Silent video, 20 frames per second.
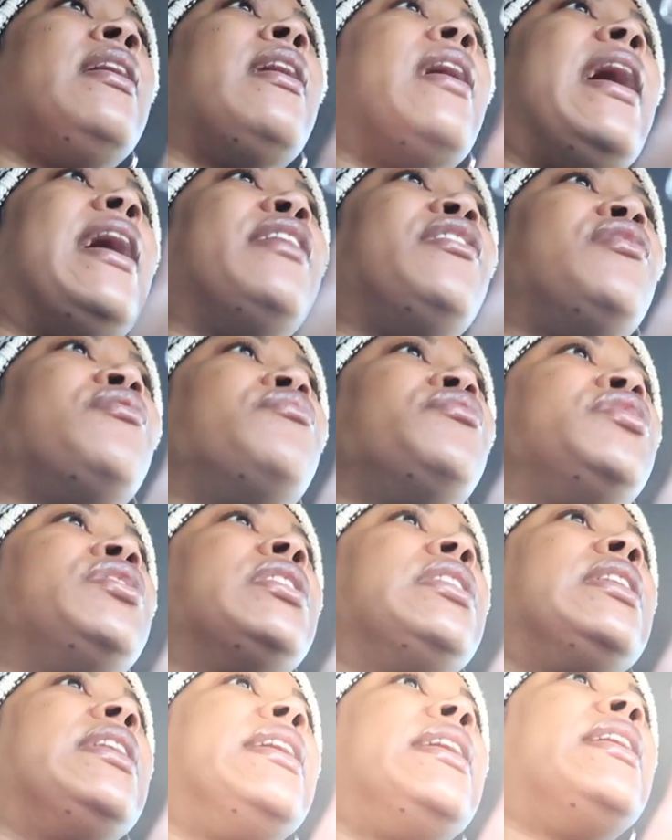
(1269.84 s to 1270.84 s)
I
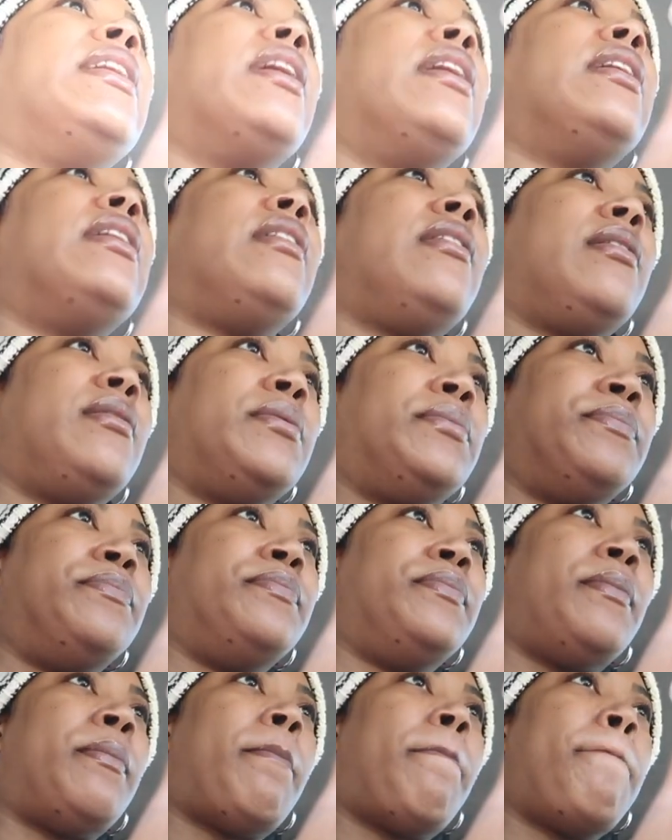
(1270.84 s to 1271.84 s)
usually
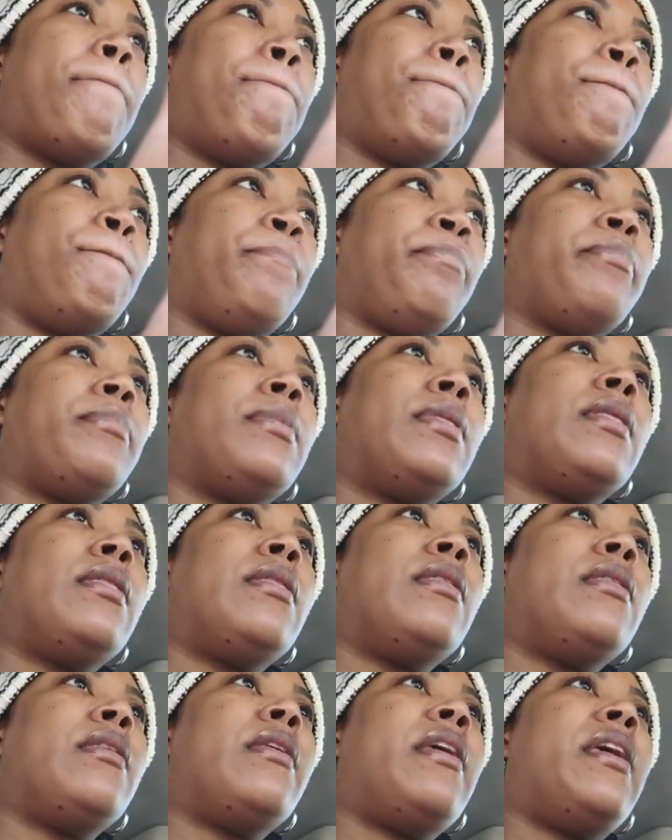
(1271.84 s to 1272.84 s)

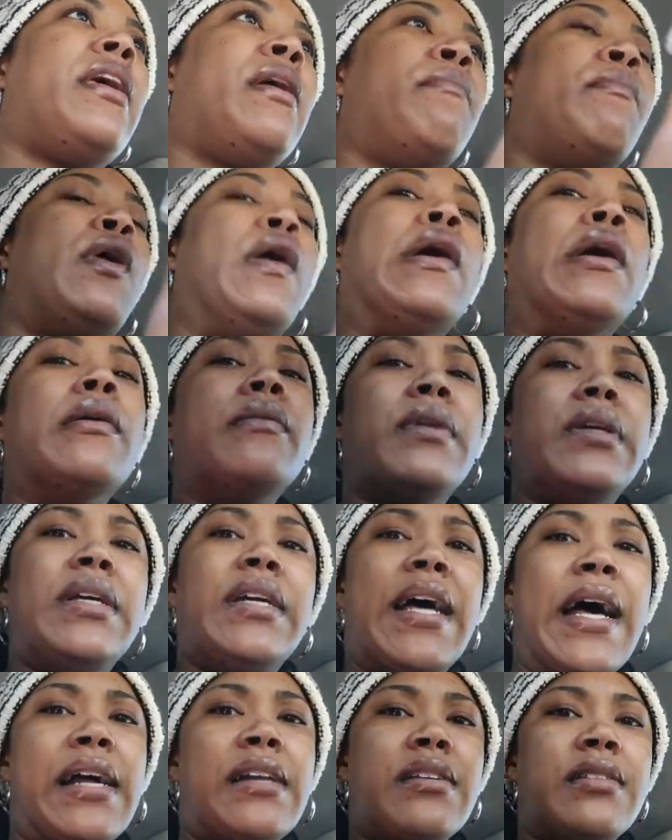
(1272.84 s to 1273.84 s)
am already
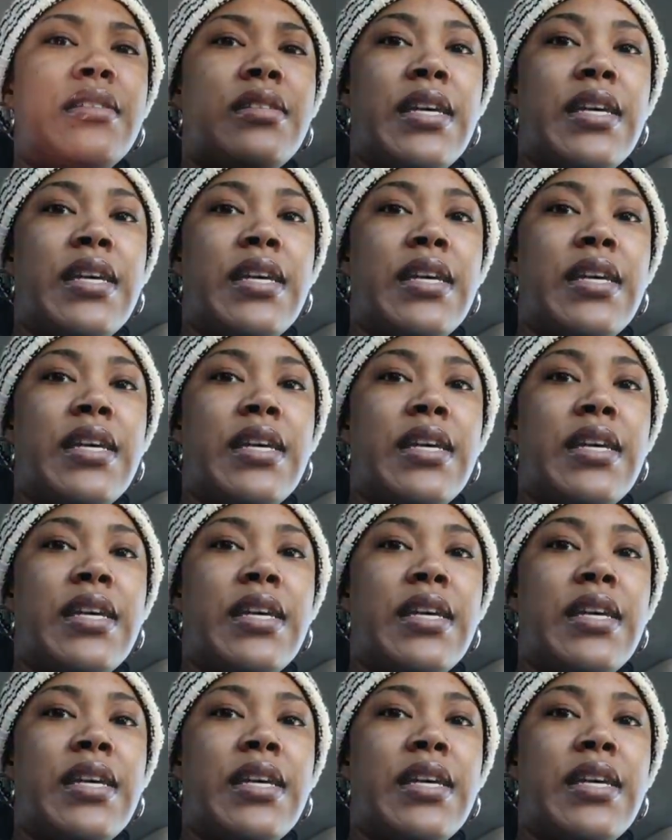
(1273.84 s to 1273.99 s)
out of